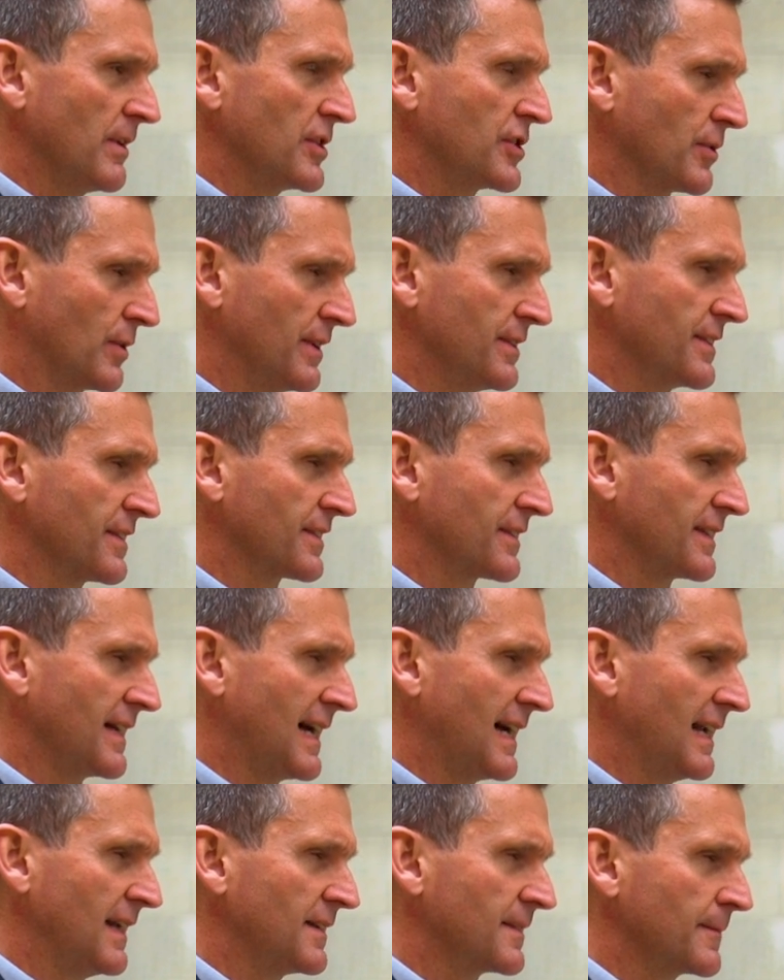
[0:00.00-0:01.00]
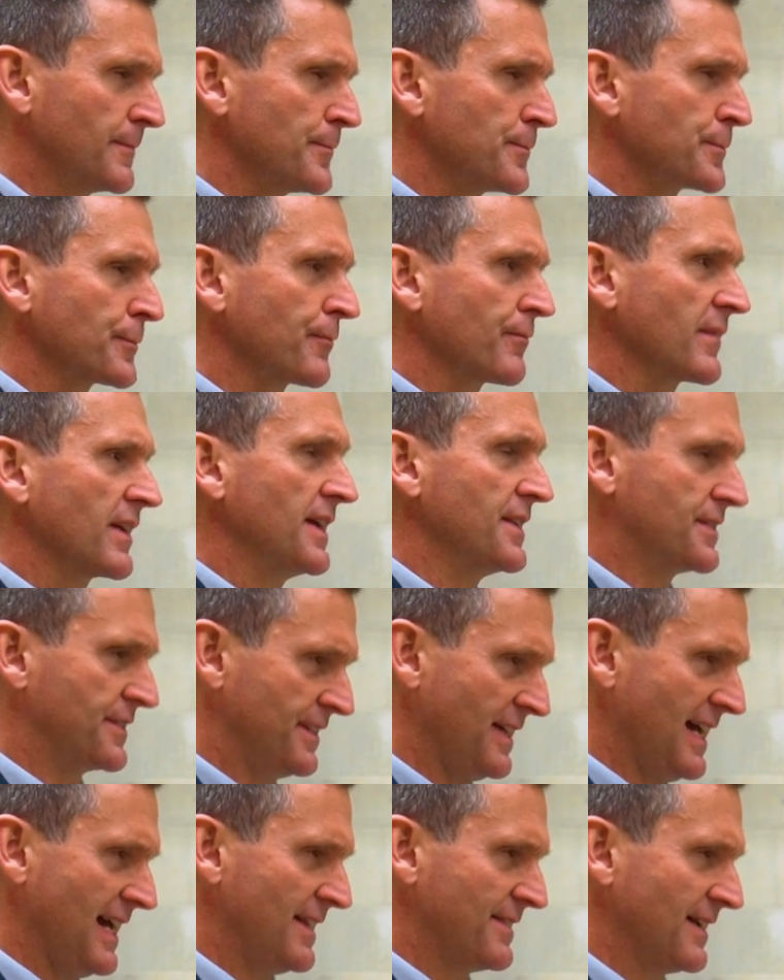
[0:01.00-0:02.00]
to understand it's
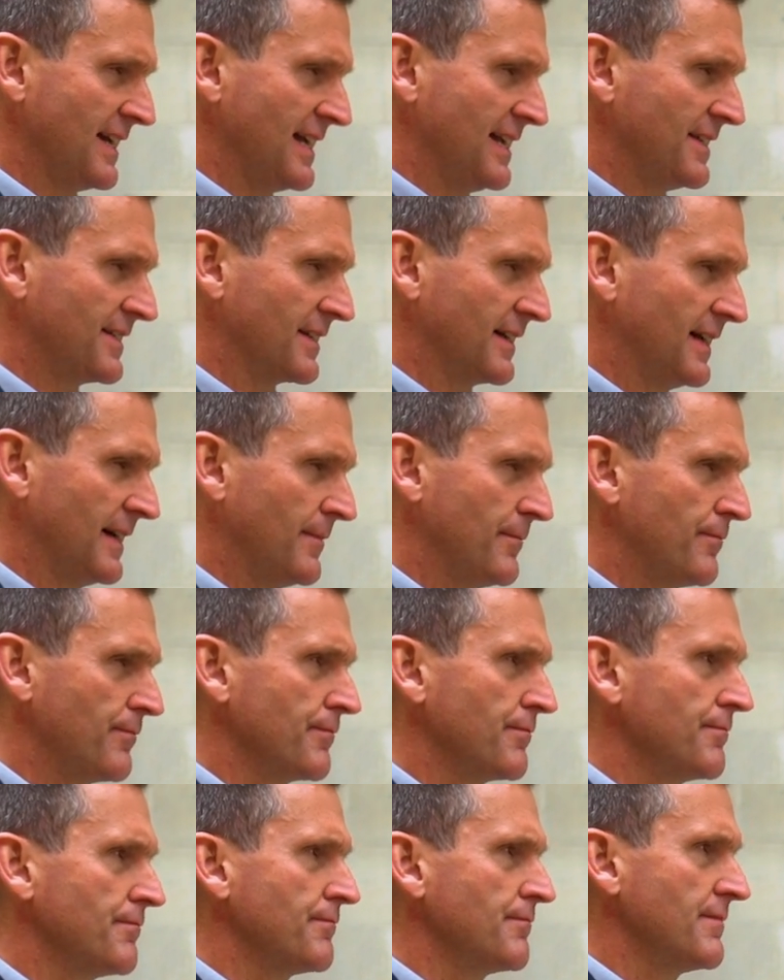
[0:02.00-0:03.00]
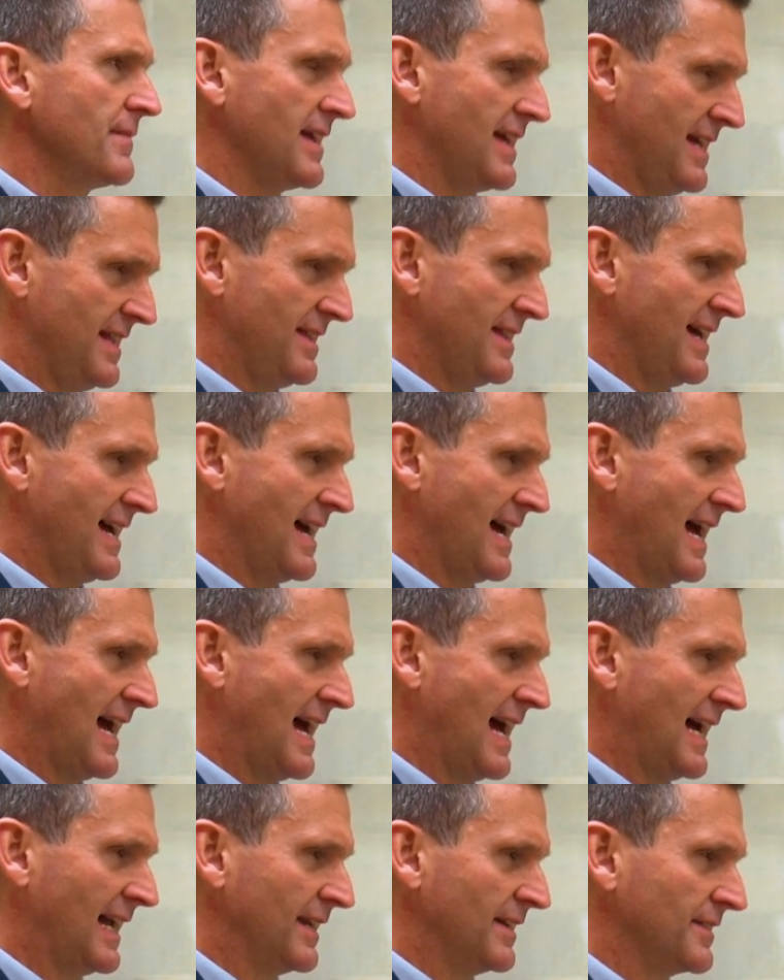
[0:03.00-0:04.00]
their data in their
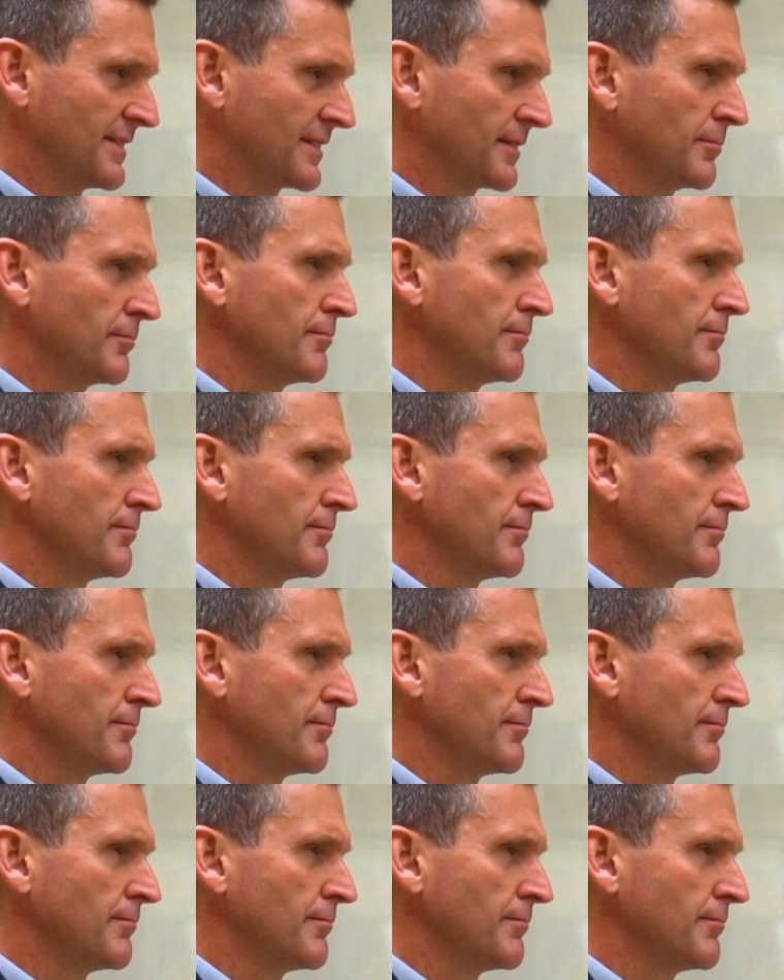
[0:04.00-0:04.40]
hands,